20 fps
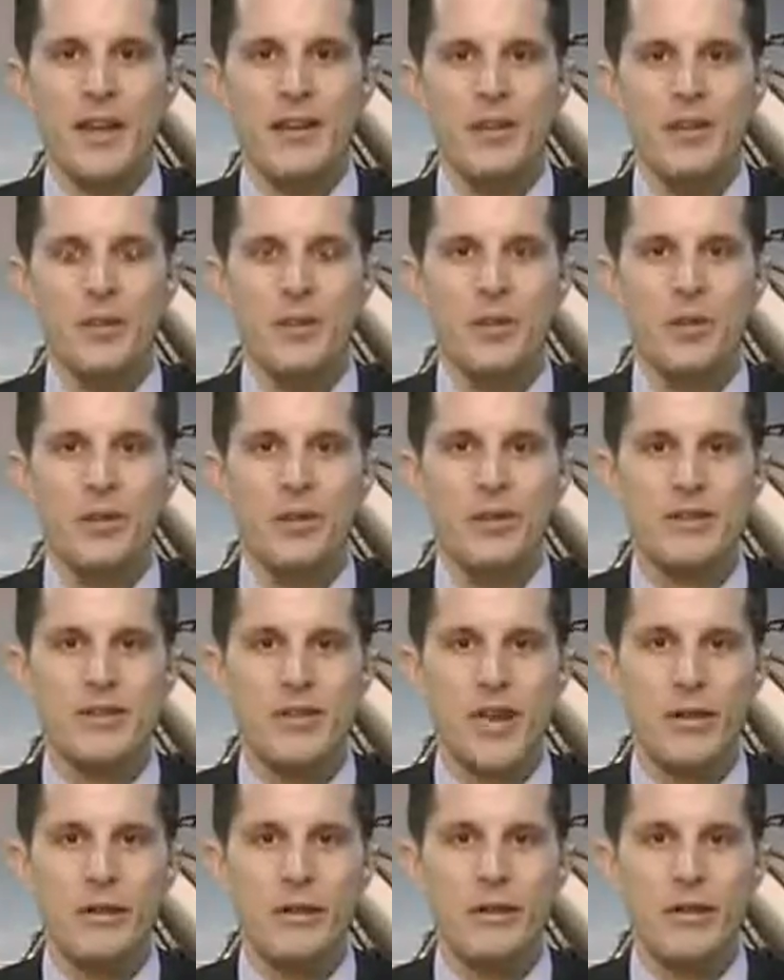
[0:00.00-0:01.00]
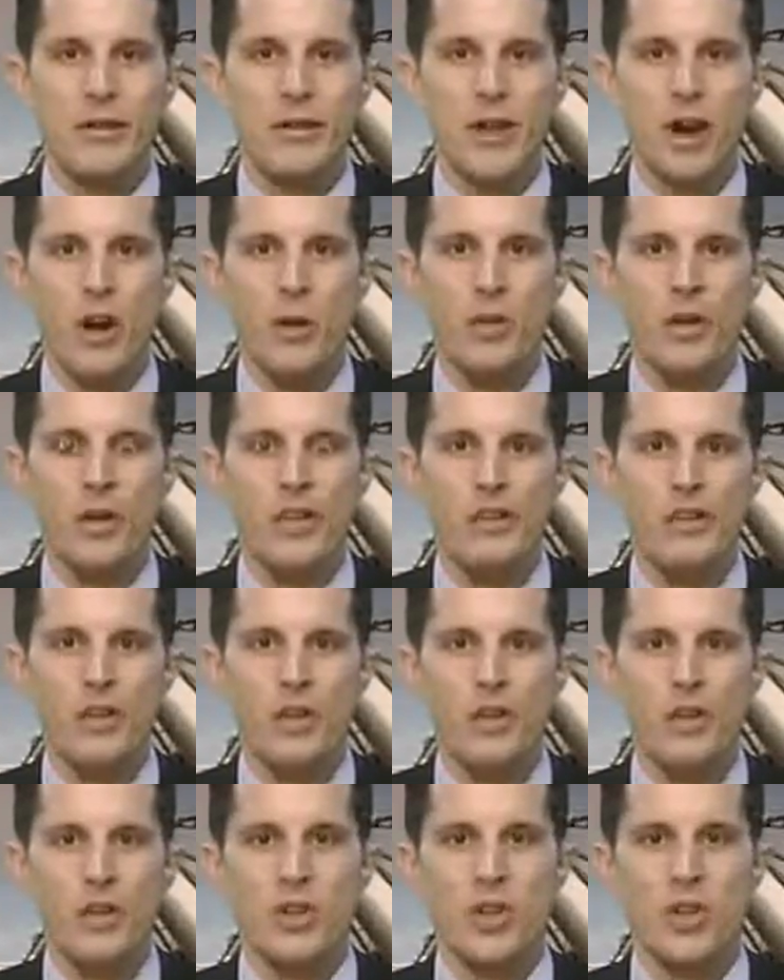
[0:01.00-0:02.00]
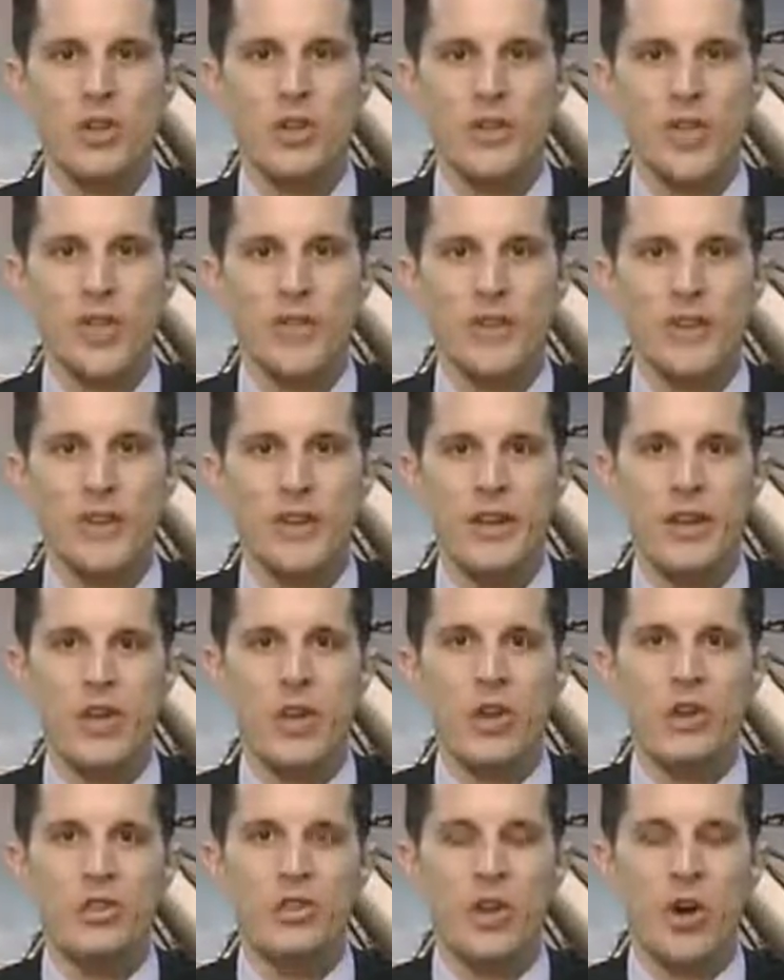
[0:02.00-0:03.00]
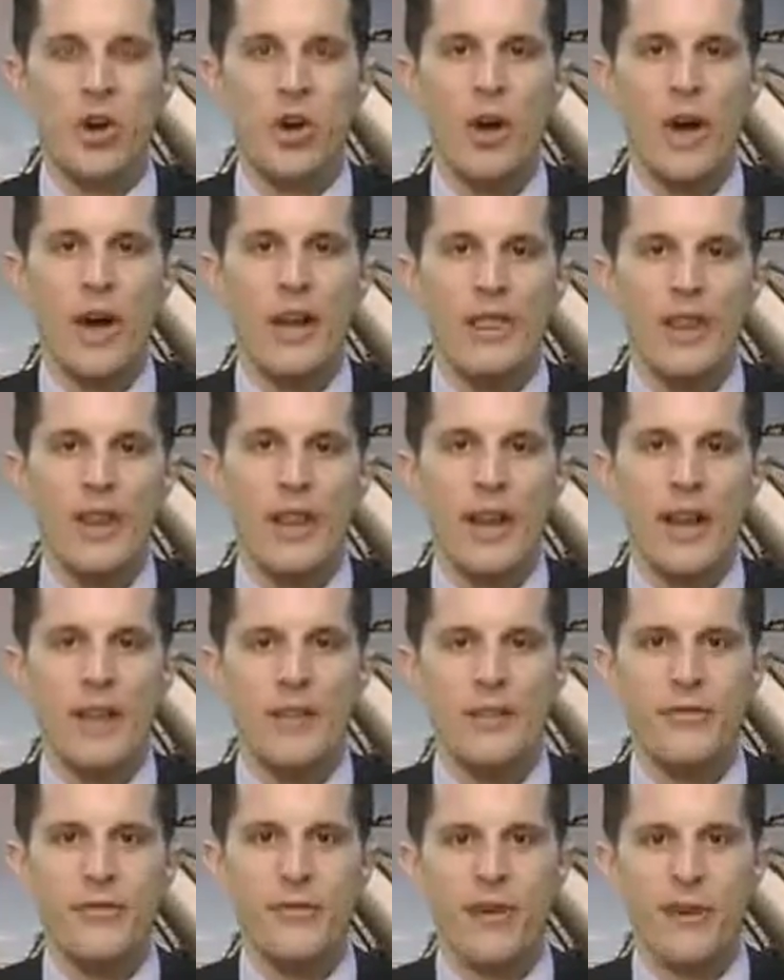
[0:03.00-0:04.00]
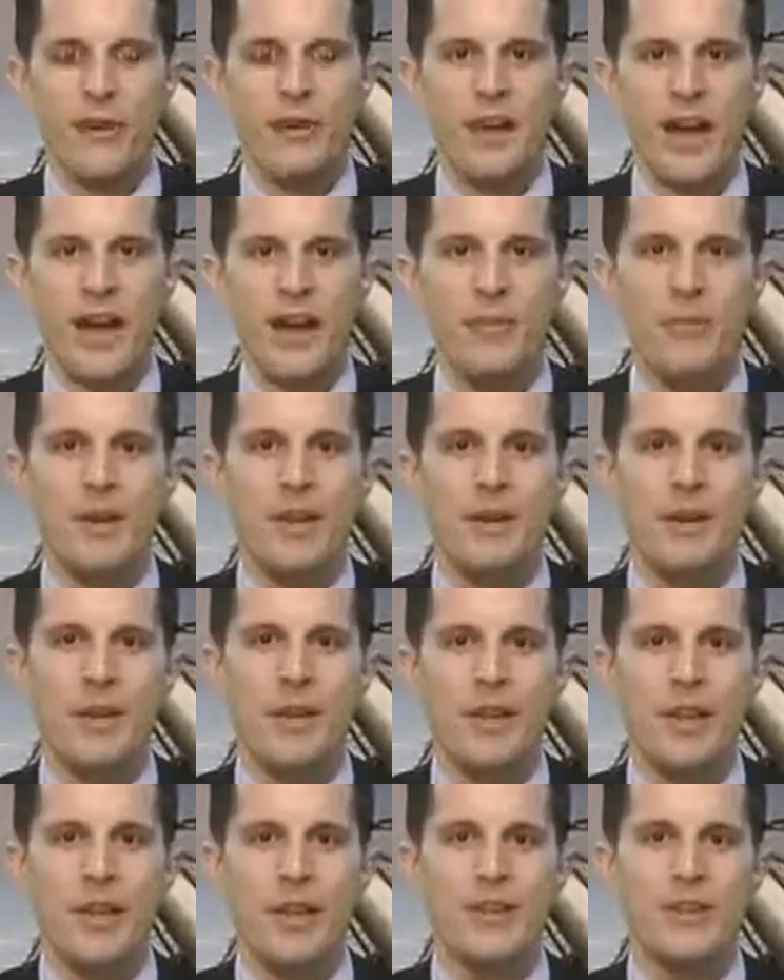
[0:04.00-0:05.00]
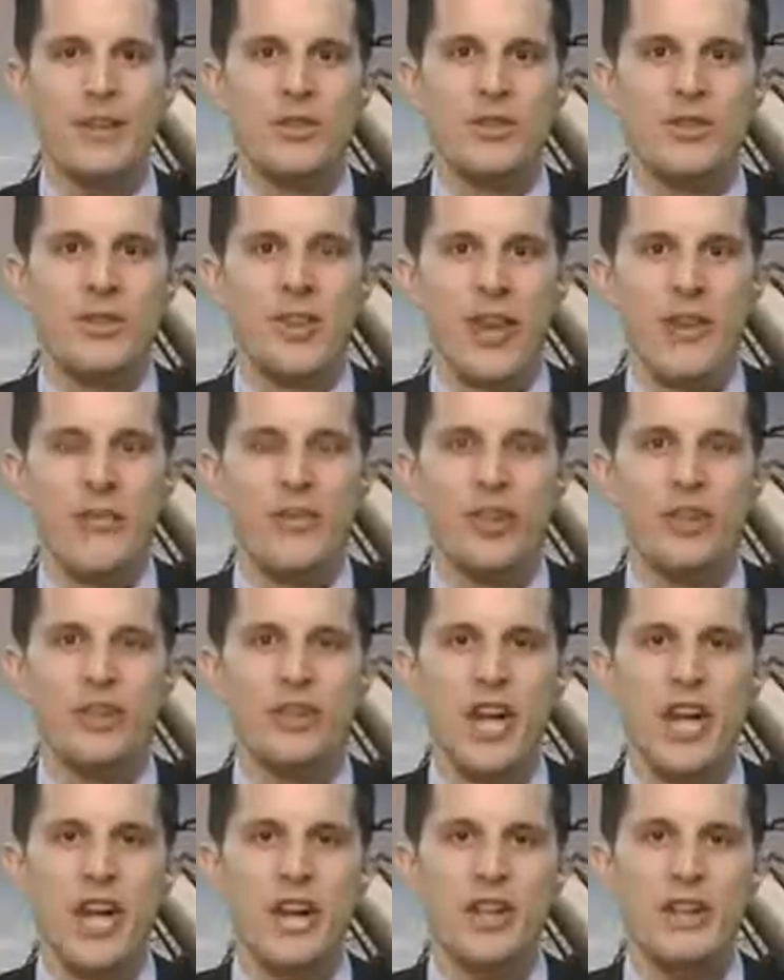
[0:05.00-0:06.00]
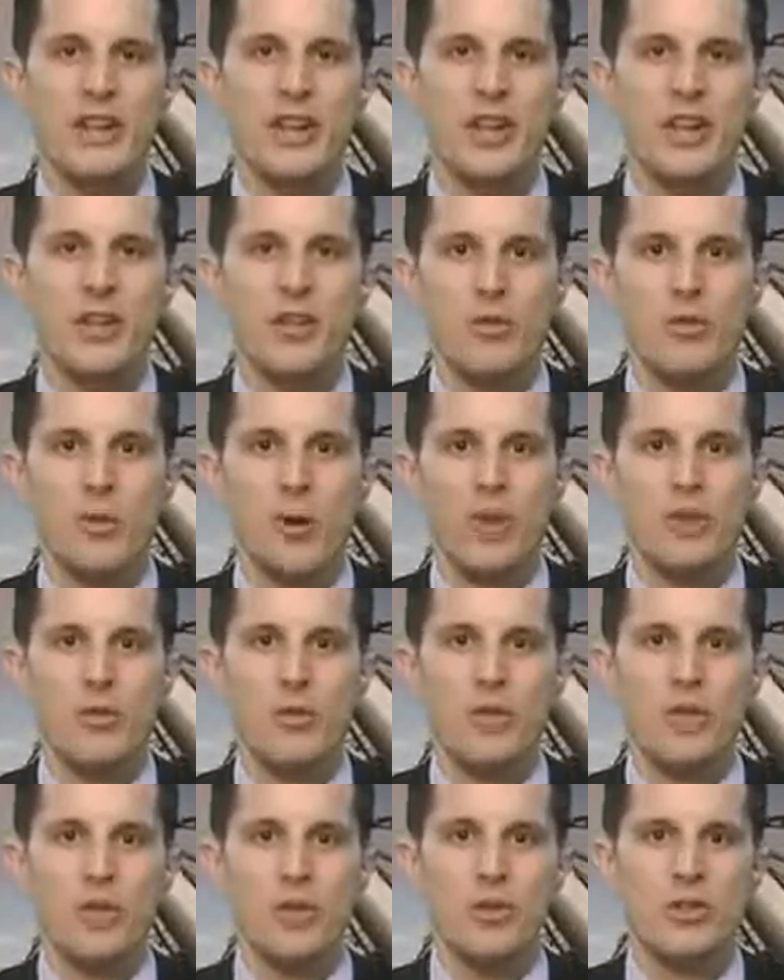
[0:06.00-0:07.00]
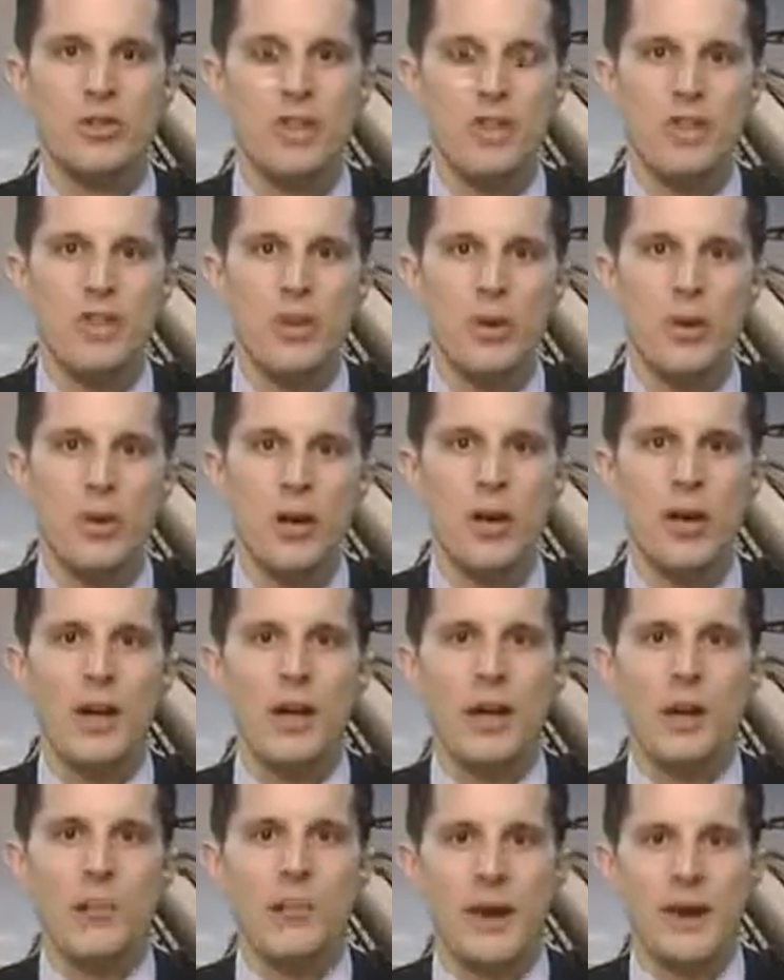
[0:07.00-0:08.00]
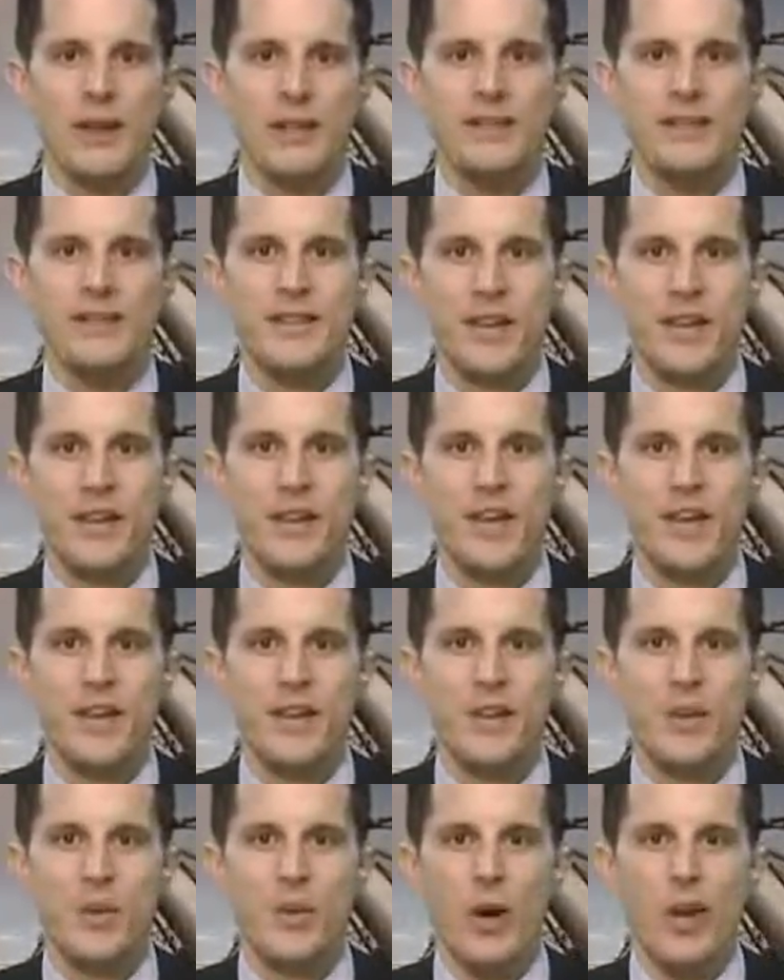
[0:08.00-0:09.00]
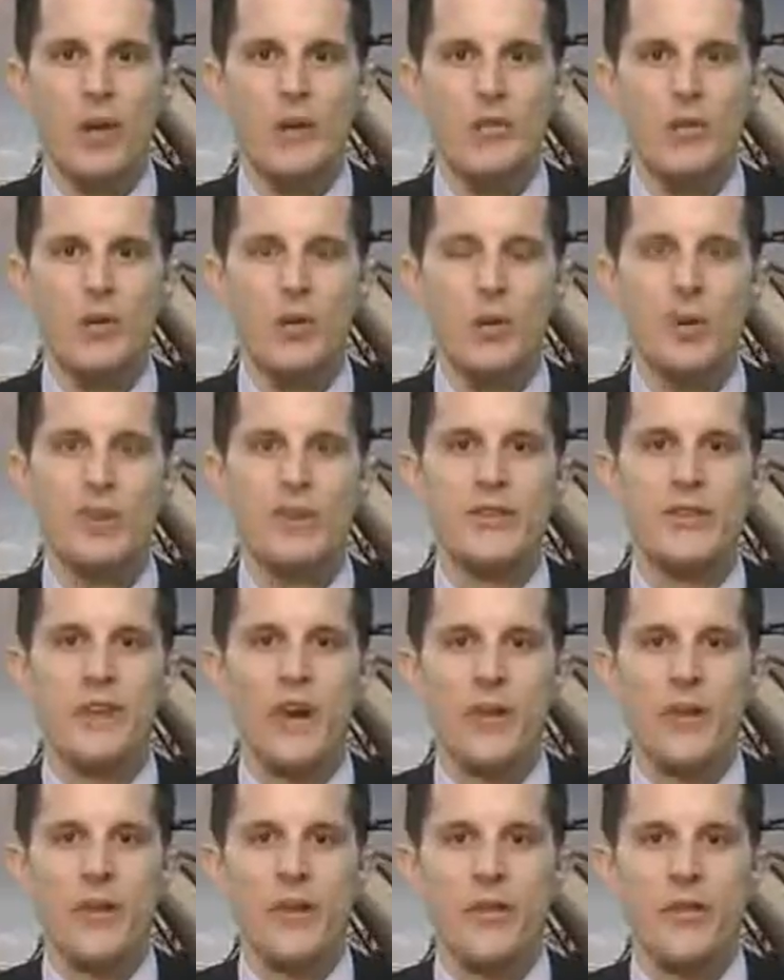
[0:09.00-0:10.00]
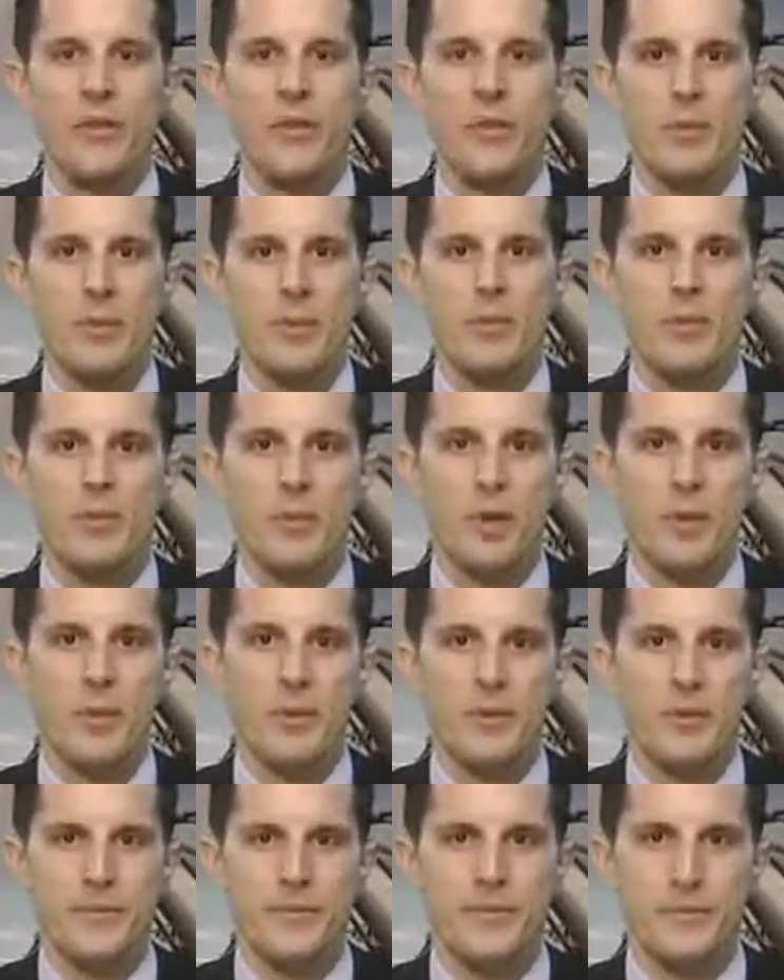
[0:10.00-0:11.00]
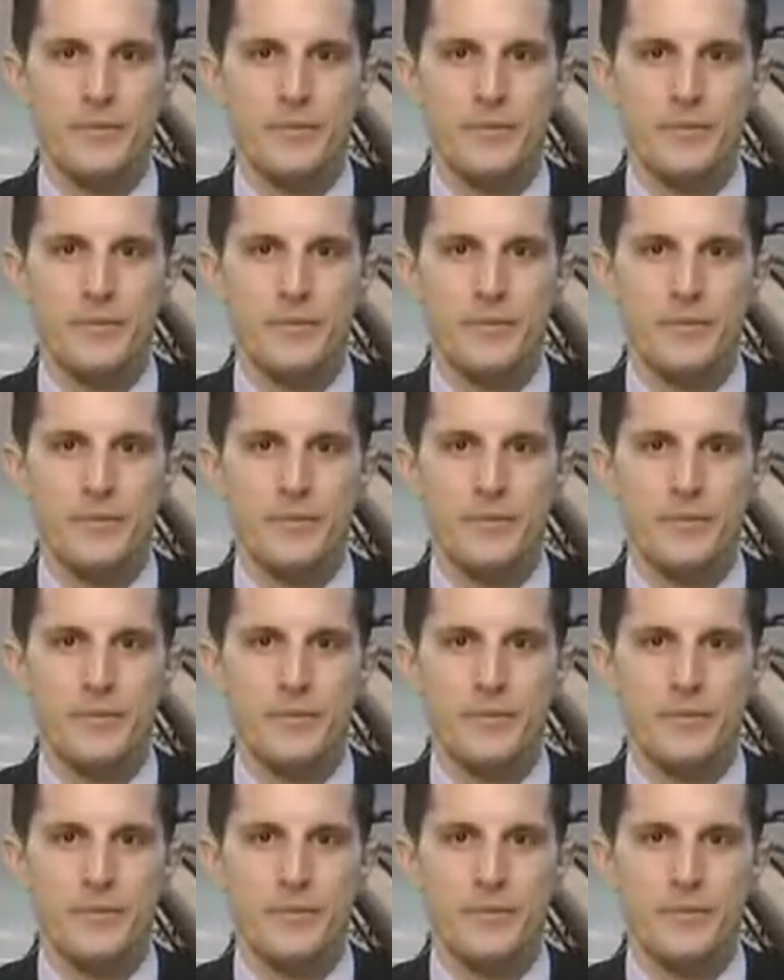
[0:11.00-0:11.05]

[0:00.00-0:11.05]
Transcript: seems to be stable for now, but it's also not a given. So for the time being, we think this Teflon tightening of spreads will continue, but still there are quite a few risks out there for the medium term.